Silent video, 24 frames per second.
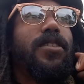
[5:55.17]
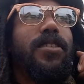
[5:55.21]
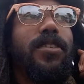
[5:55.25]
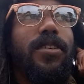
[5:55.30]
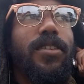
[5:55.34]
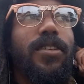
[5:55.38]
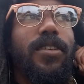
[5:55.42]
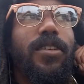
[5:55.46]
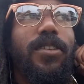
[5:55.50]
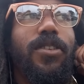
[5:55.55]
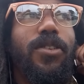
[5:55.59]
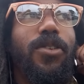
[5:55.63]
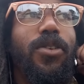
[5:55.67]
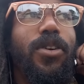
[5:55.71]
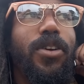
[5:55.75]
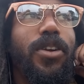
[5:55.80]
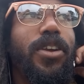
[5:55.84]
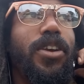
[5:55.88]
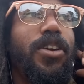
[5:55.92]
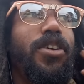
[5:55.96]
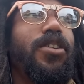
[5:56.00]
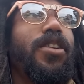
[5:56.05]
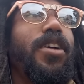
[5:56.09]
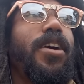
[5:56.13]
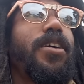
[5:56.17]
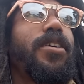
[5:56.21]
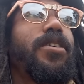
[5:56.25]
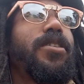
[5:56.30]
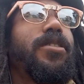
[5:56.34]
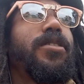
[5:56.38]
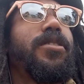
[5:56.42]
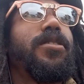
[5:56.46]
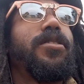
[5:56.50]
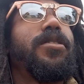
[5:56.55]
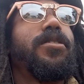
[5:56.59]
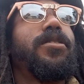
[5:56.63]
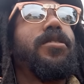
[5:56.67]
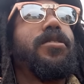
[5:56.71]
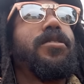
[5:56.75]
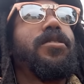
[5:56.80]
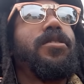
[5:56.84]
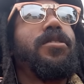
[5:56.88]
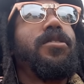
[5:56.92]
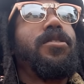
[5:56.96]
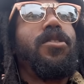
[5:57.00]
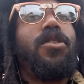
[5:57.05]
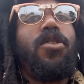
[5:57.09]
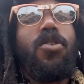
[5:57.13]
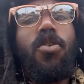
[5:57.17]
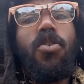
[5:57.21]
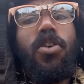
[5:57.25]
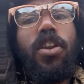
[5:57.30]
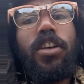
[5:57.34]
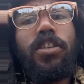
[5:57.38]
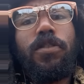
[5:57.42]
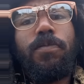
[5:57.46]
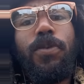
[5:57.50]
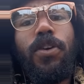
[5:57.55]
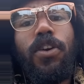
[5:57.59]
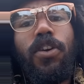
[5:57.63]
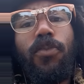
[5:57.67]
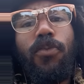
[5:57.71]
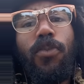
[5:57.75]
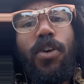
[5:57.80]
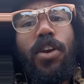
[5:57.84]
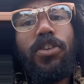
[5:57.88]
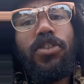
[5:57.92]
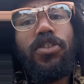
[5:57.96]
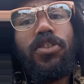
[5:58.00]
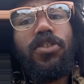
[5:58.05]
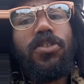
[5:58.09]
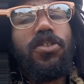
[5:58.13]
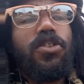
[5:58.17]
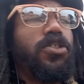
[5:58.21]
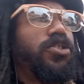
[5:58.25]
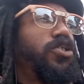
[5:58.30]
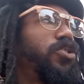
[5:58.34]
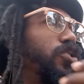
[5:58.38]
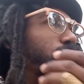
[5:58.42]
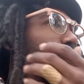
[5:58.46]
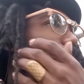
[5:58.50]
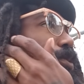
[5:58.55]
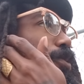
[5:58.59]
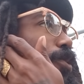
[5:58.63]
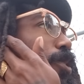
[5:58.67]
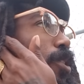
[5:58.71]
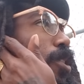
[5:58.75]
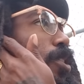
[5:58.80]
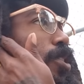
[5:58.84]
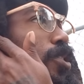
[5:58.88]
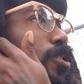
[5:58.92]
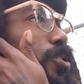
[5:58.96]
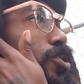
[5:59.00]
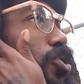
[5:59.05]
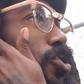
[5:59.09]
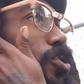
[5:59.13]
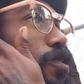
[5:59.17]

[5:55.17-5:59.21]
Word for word: you know, again, like, uh, well, oh, that's being racist because you're just